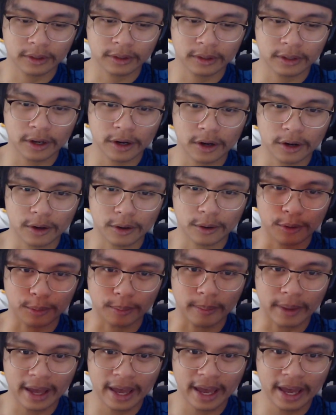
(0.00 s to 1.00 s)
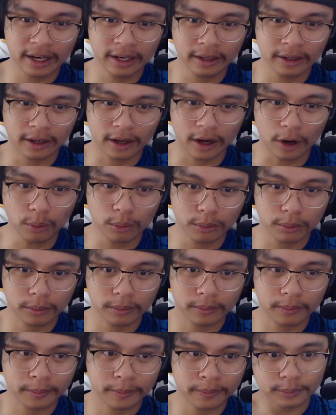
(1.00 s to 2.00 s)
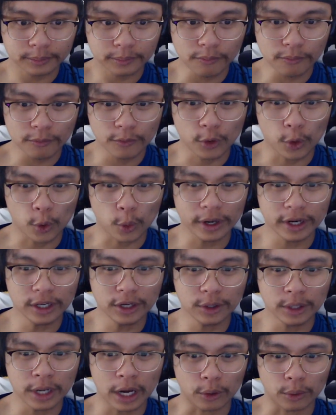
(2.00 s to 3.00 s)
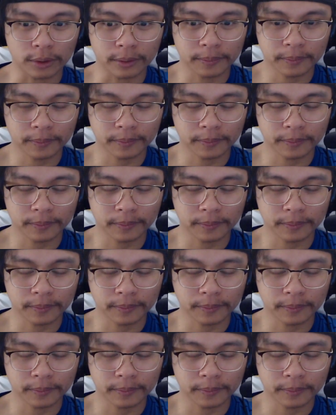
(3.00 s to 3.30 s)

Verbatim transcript: No, man. Oh. Well, what do you know?